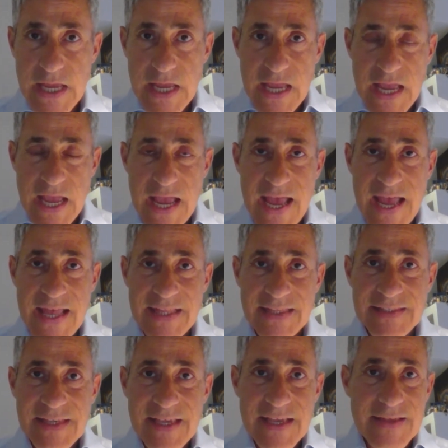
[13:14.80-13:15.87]
And
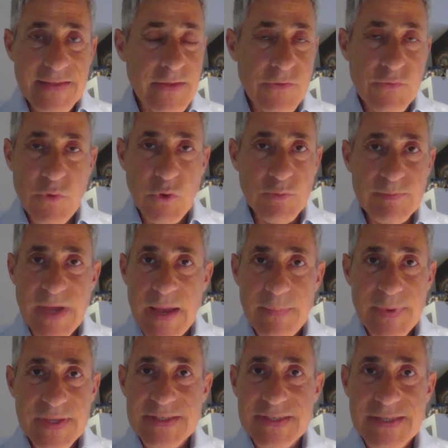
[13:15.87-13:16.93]
the roadmap
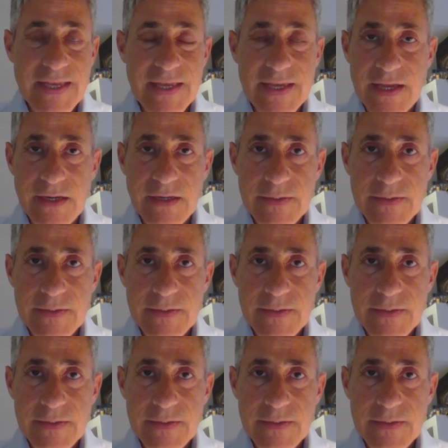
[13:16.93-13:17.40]
is there.